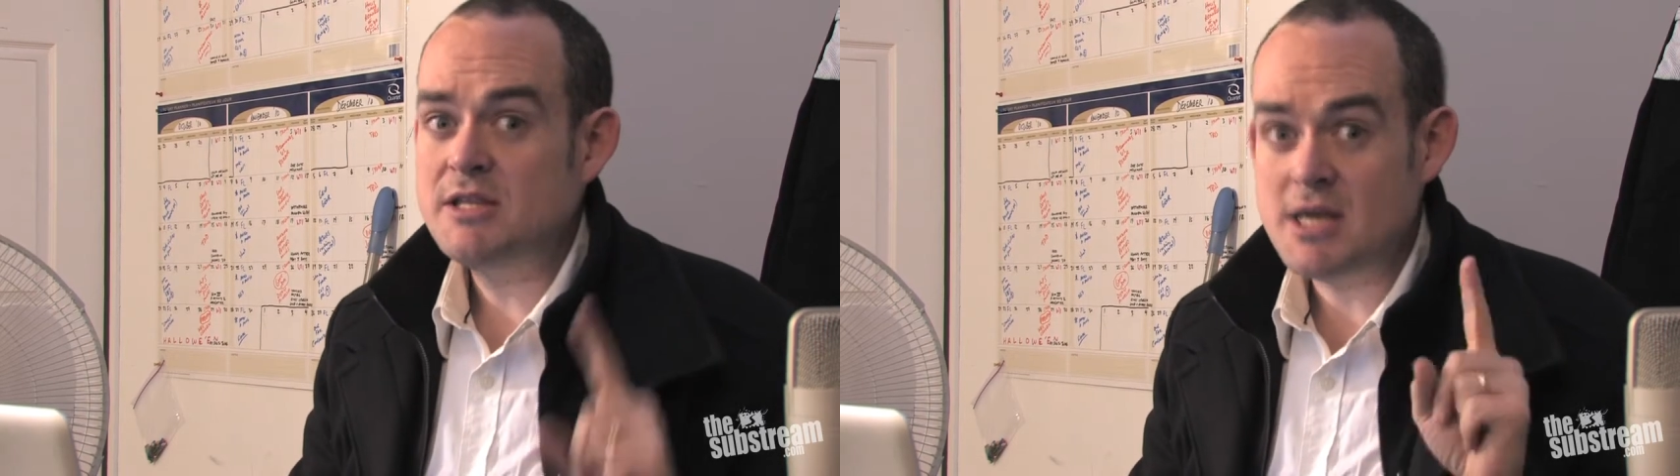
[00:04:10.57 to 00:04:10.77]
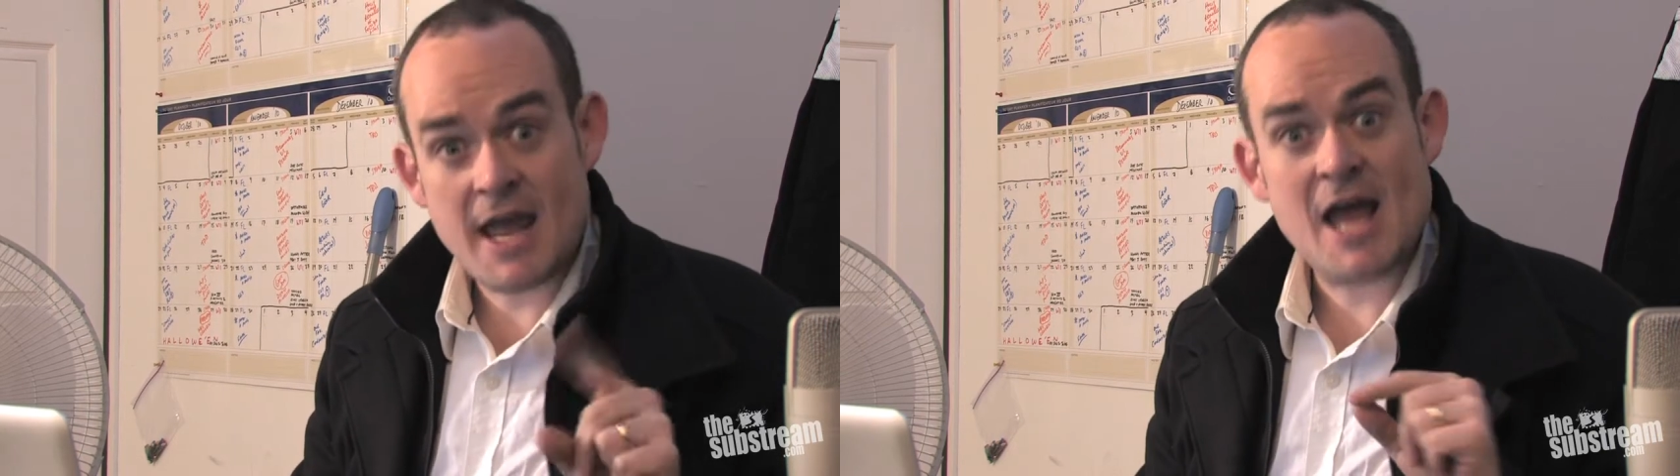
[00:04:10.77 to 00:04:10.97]

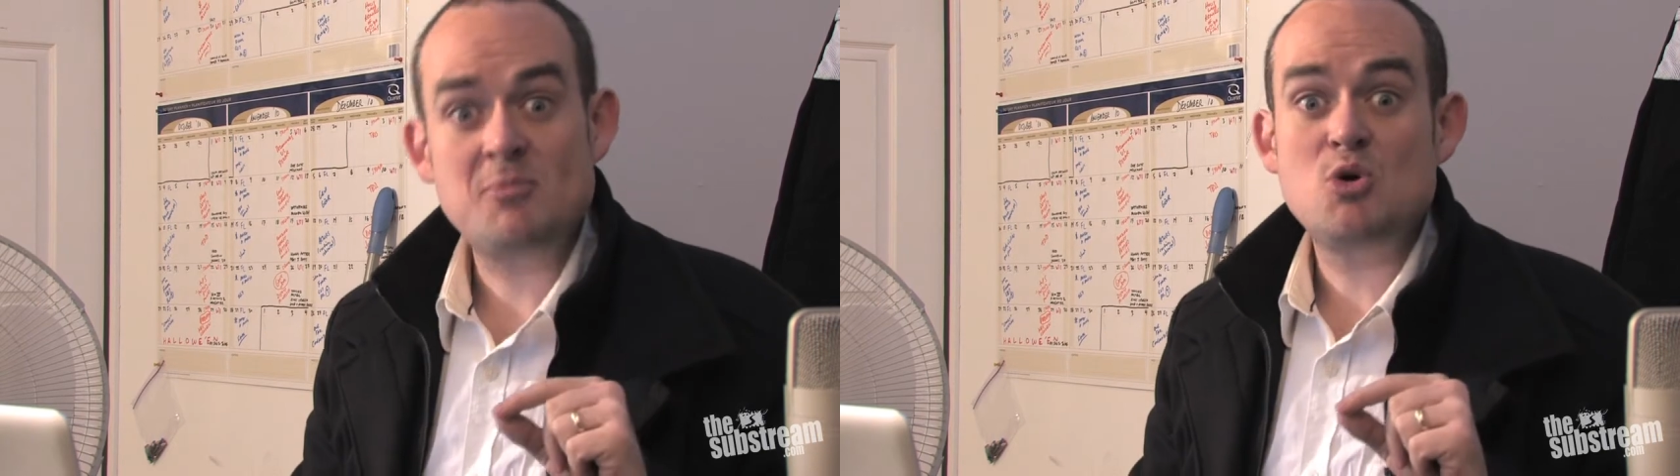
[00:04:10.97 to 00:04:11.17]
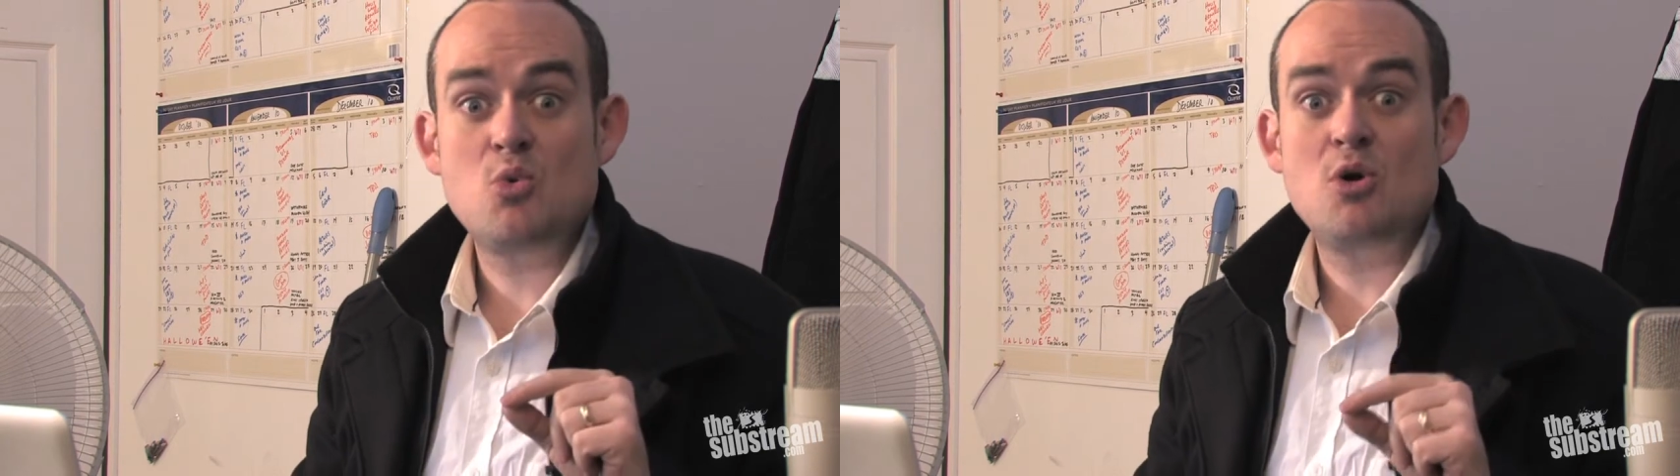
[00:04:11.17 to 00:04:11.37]
the
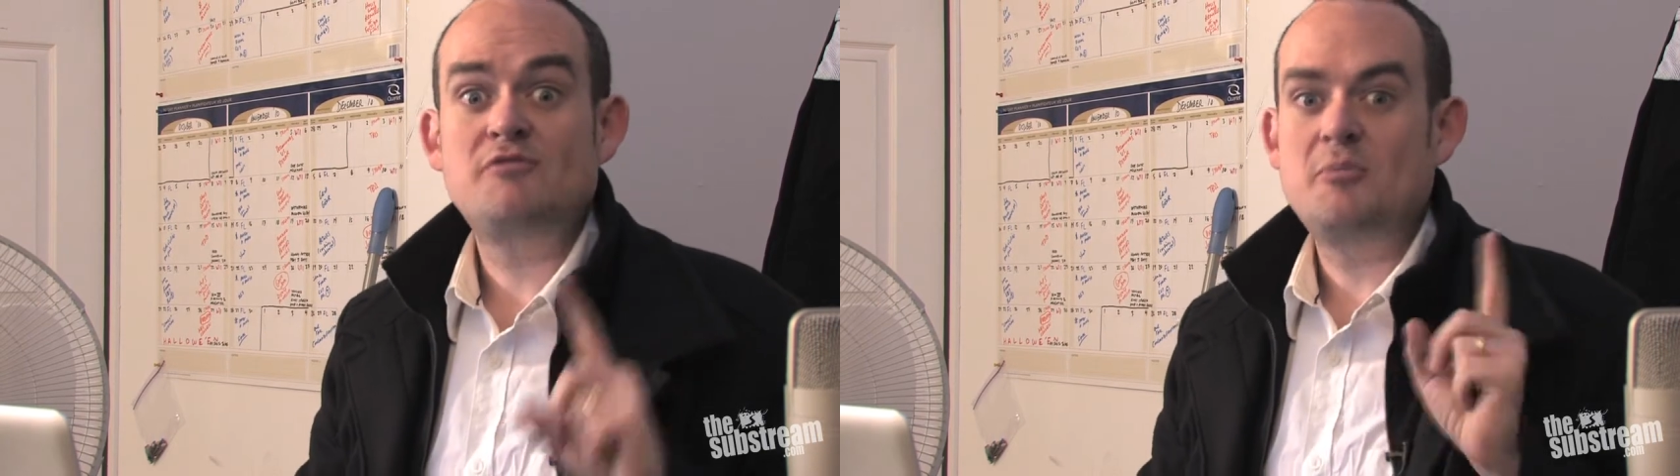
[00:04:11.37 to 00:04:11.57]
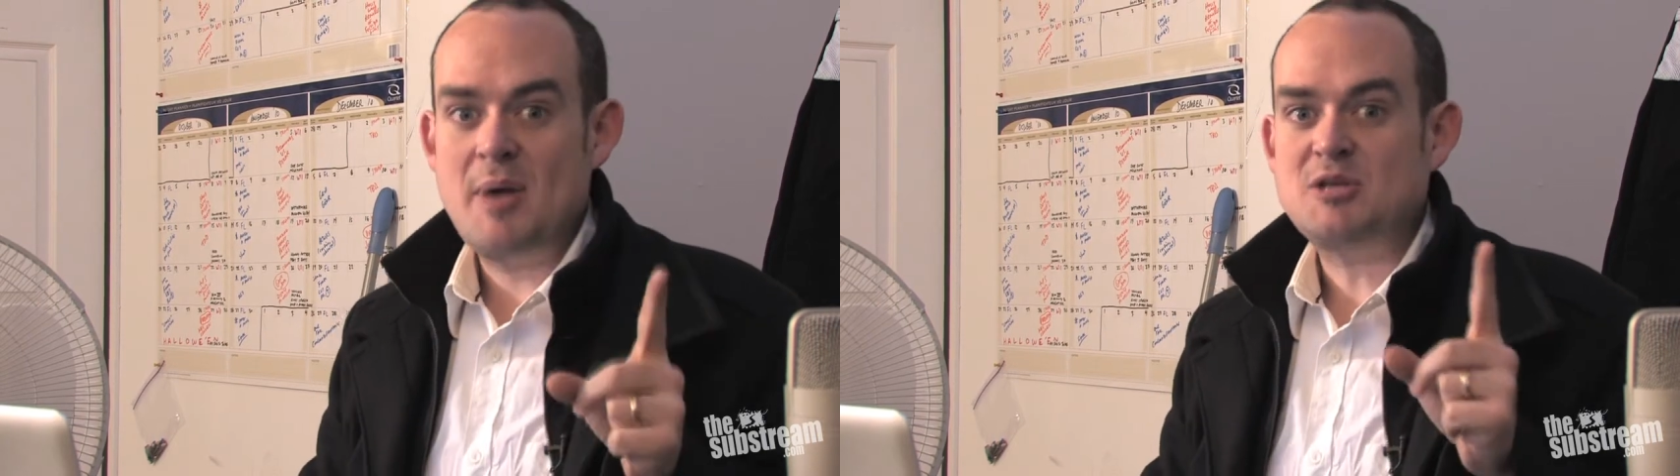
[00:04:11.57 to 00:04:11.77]
Academy Award
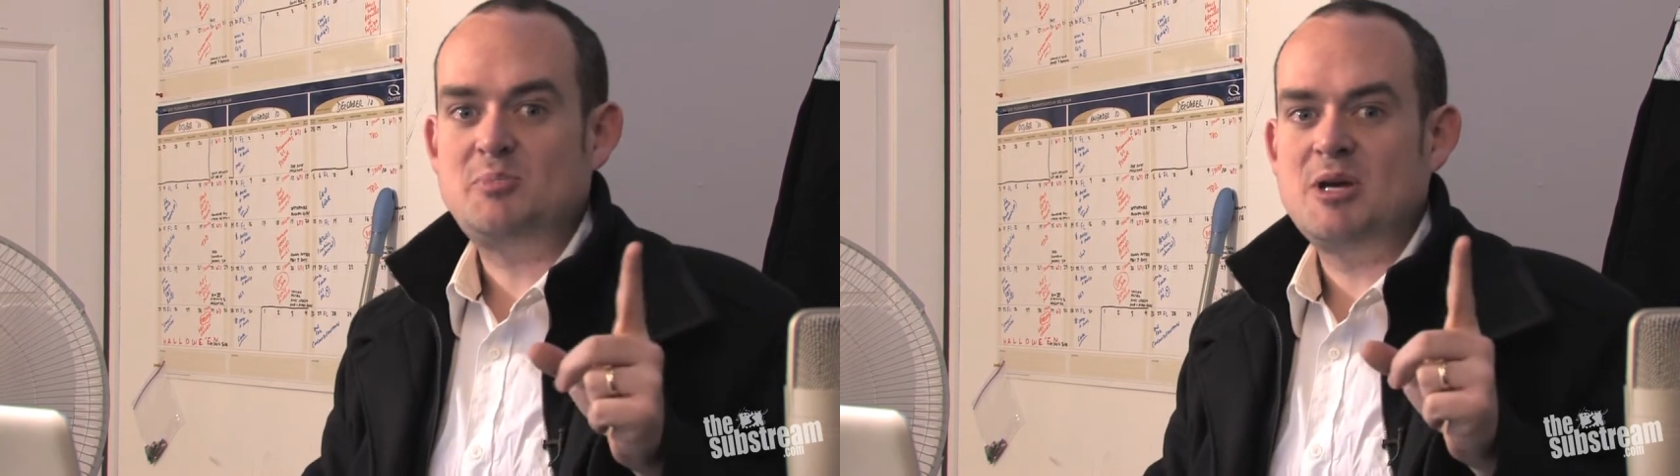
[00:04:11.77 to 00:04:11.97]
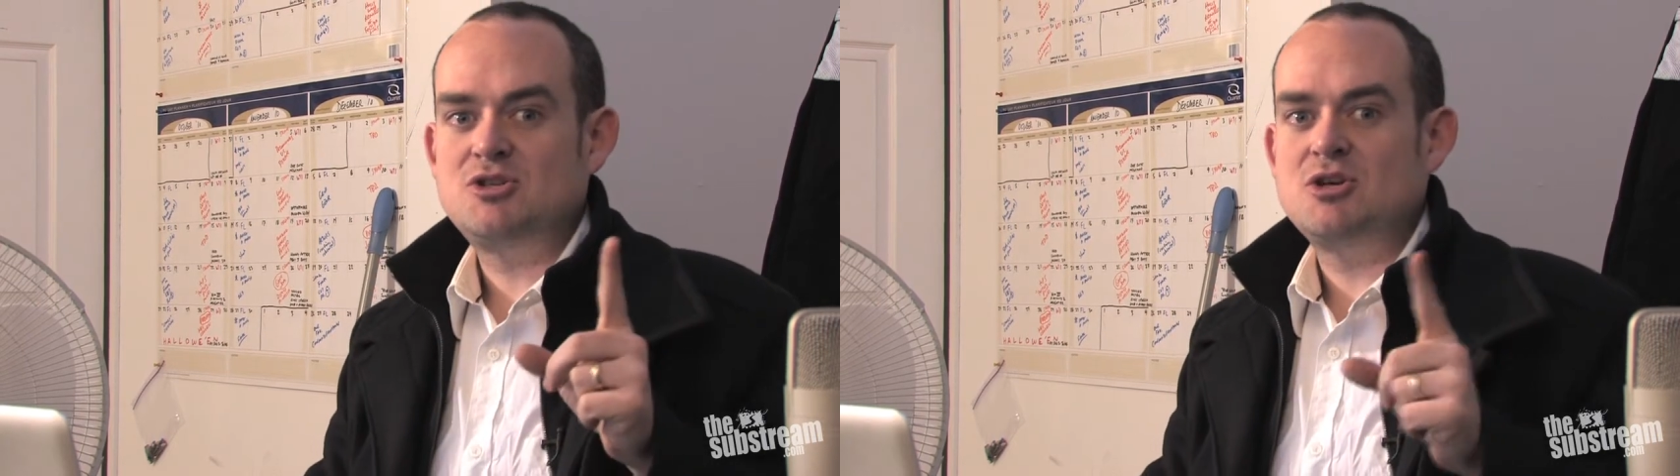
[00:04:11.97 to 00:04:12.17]
for Best
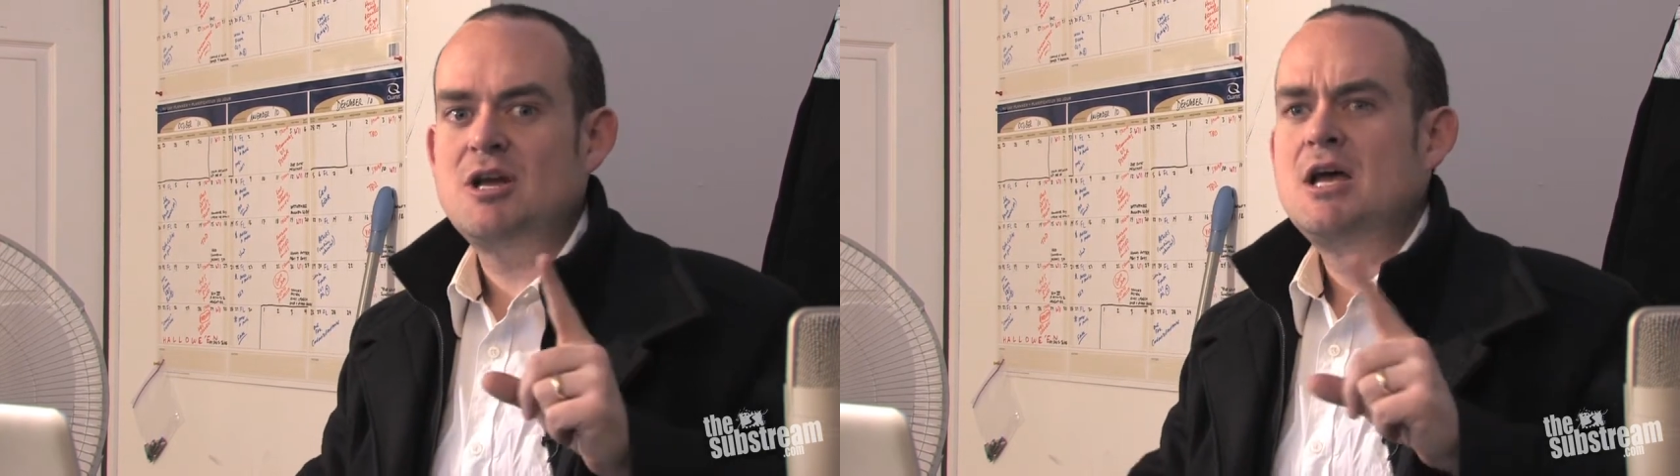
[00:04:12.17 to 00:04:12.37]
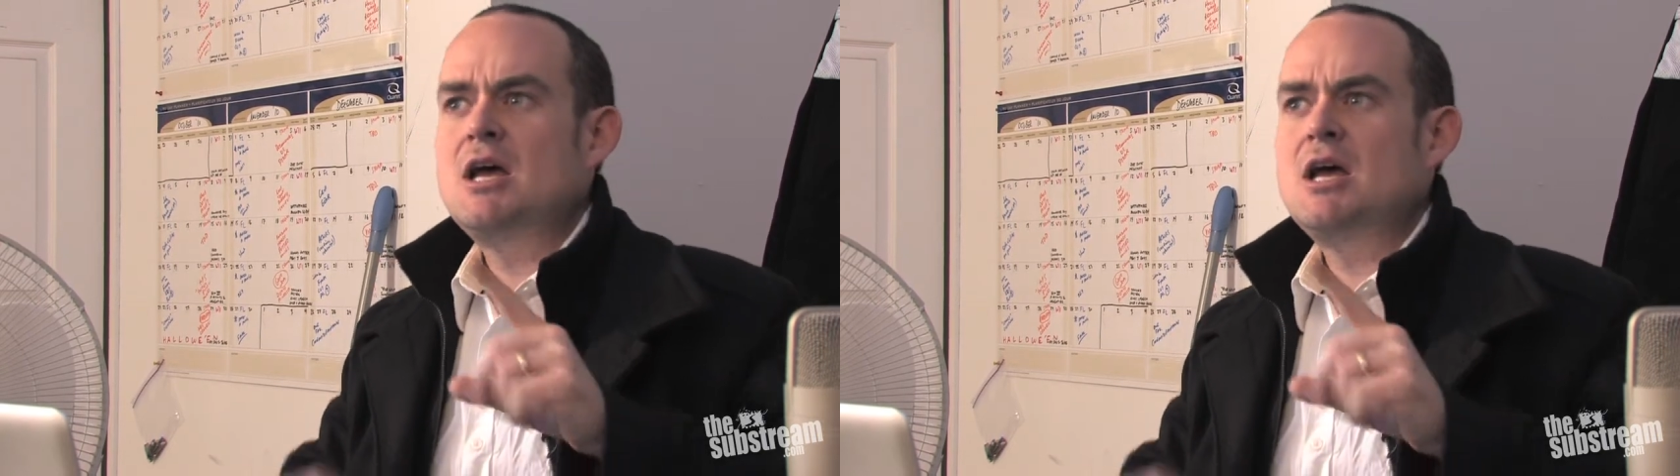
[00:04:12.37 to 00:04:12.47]
Picture,